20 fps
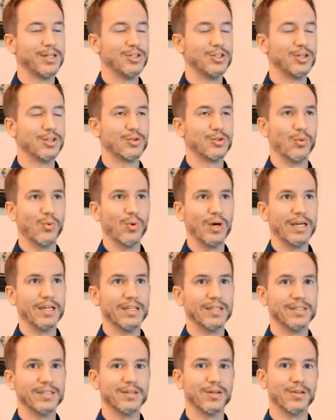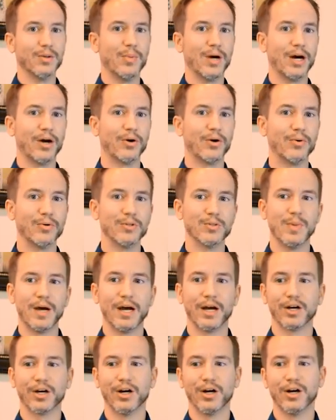just wait until the power was
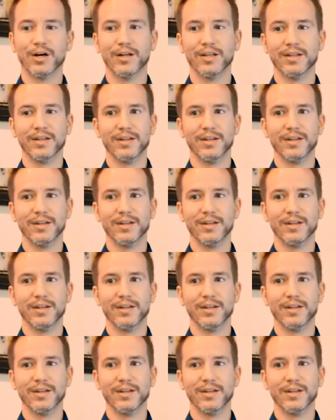back on,